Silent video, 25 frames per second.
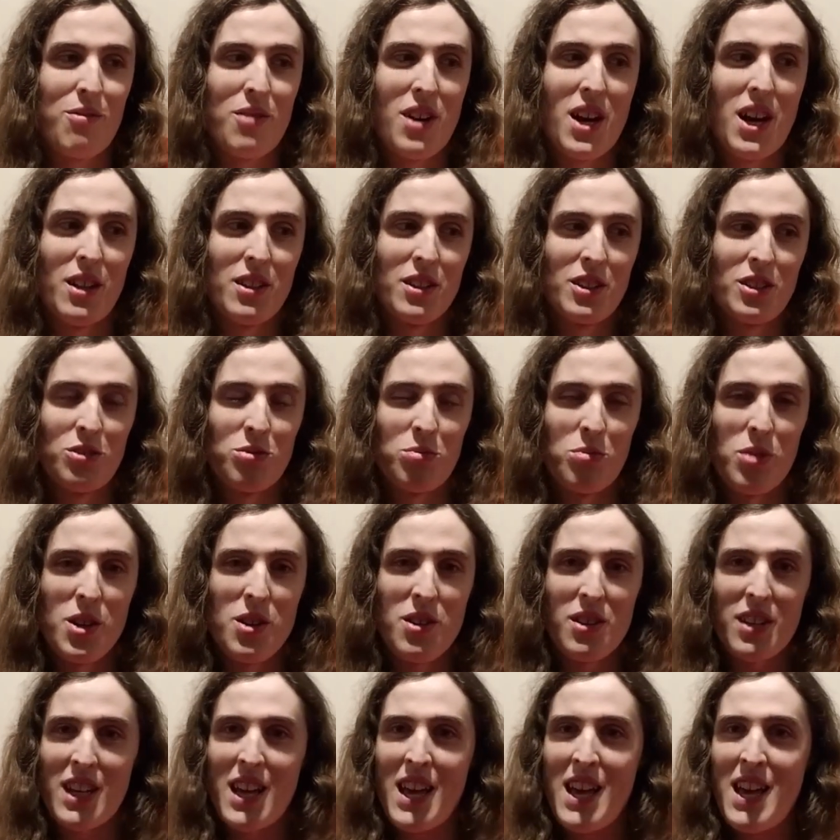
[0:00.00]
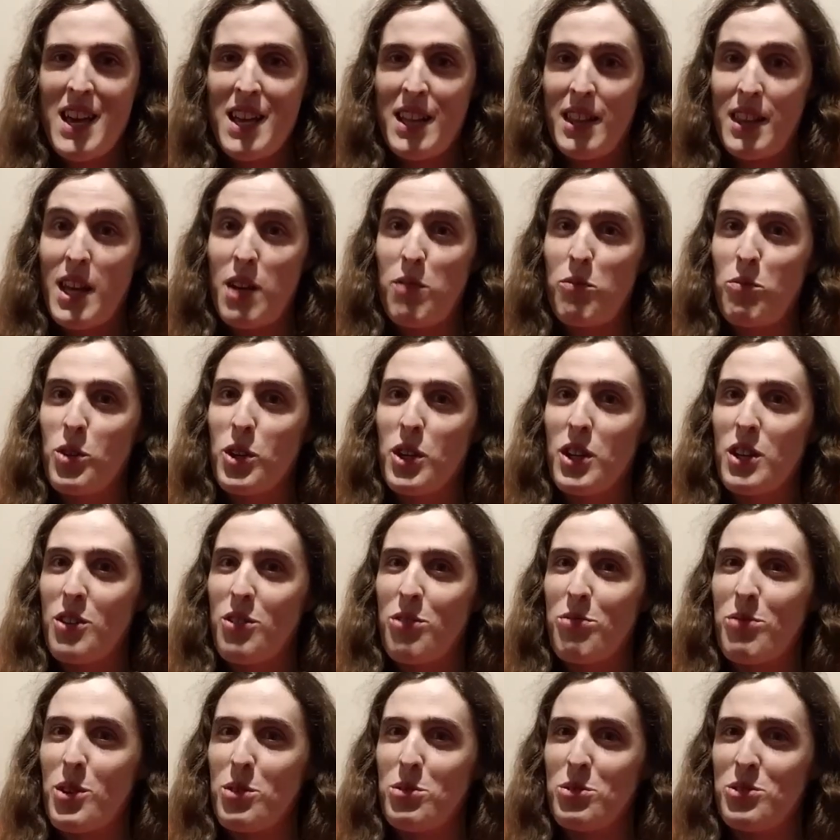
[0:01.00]
Rowling's work, then we're going
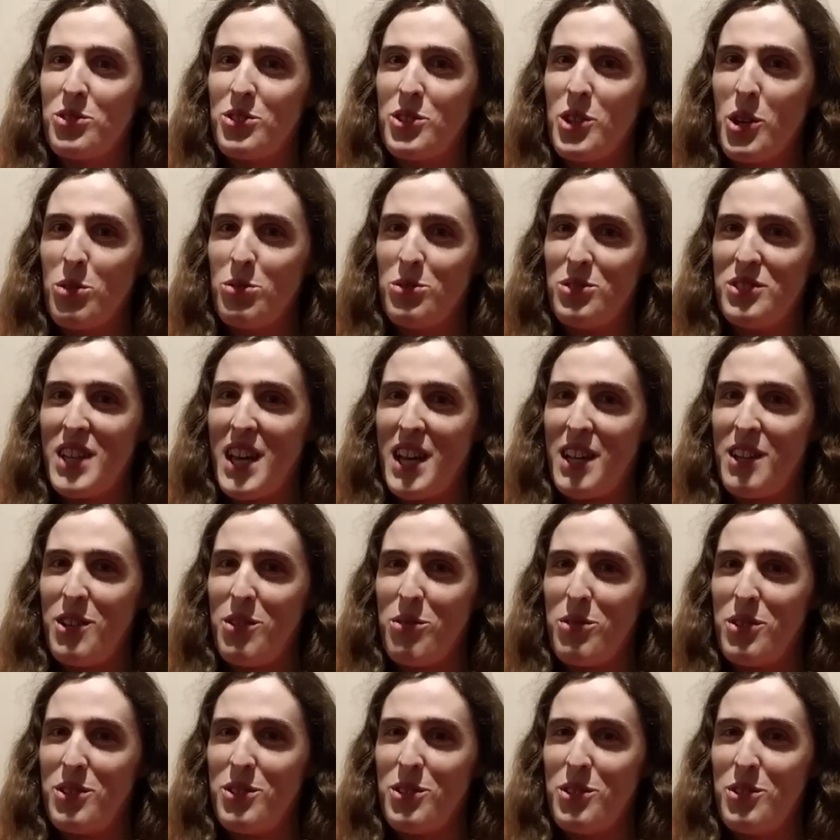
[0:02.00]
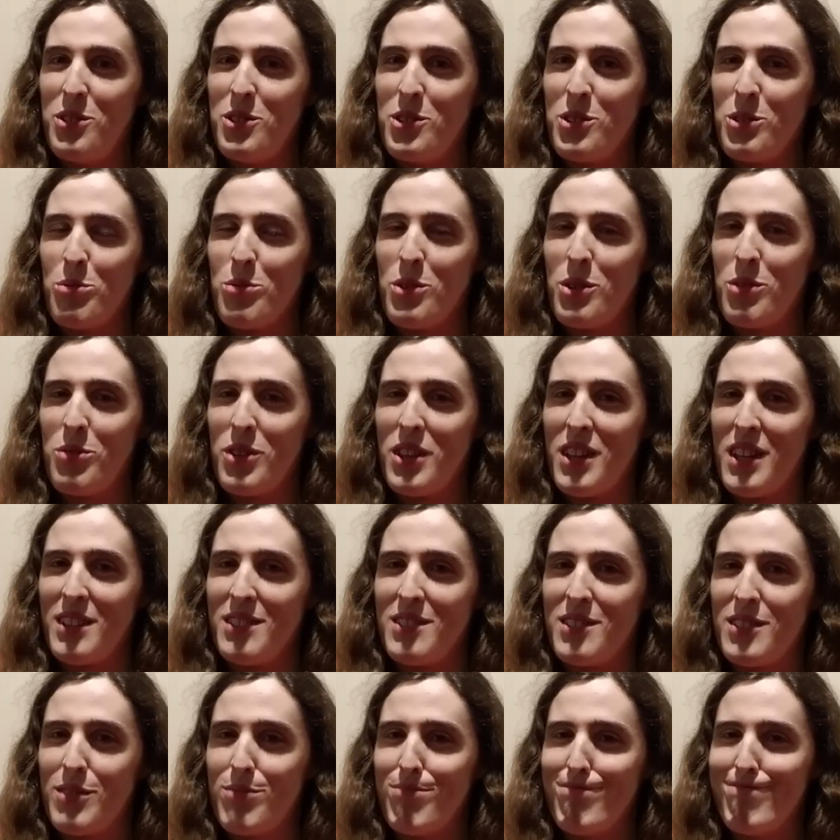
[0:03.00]
to throw stones at you until you agree with
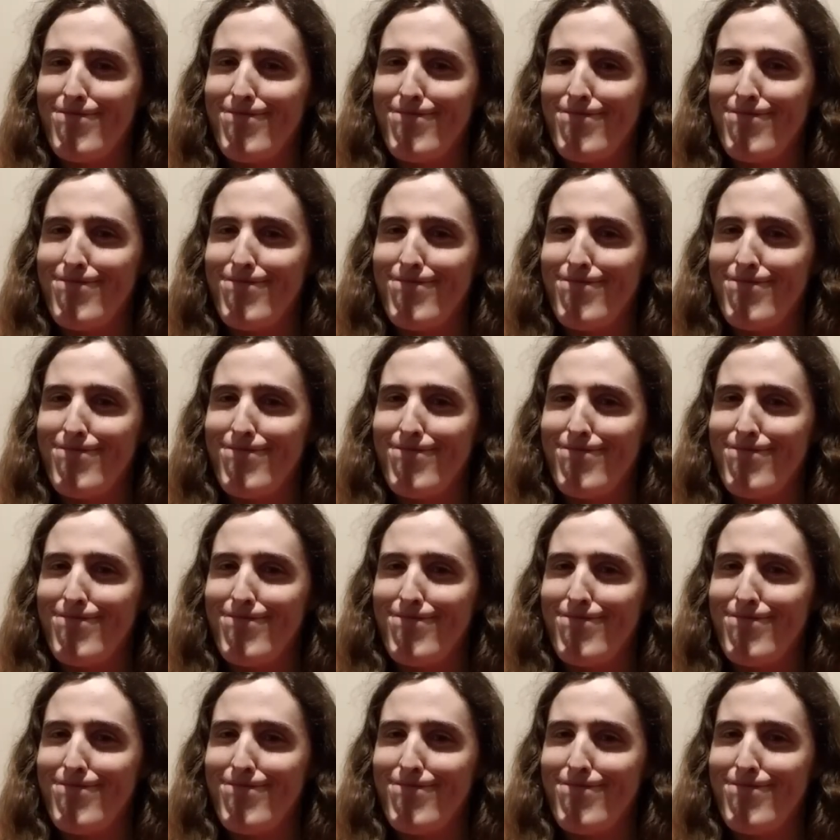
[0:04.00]
us.